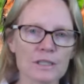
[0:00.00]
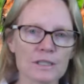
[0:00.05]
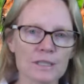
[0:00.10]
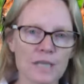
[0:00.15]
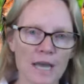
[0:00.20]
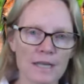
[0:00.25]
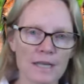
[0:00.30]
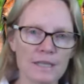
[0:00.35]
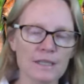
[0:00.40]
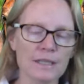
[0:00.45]

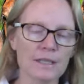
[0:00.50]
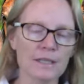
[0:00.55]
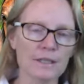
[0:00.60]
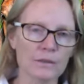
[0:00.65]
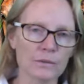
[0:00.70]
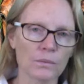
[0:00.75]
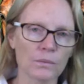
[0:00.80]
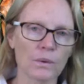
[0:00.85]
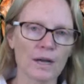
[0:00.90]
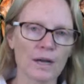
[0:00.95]
taking
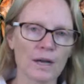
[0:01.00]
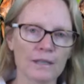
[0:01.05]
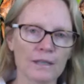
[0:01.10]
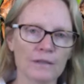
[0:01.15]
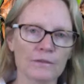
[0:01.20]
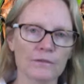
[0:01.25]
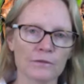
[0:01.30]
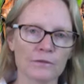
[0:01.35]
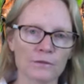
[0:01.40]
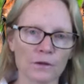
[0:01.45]
away
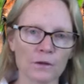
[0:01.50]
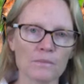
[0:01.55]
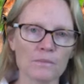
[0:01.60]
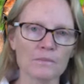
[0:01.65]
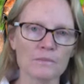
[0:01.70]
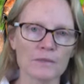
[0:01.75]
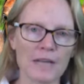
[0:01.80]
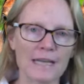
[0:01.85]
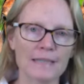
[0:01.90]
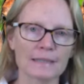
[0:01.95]

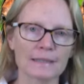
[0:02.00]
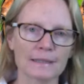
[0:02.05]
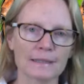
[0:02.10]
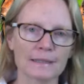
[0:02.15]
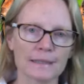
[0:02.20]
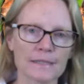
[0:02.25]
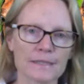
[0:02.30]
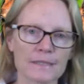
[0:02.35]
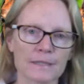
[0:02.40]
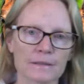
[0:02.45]
from that
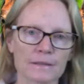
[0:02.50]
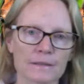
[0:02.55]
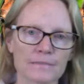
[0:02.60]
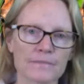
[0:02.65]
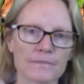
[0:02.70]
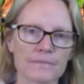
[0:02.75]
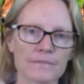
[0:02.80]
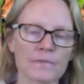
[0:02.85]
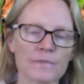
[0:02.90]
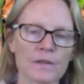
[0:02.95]

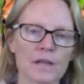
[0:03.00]
lesson?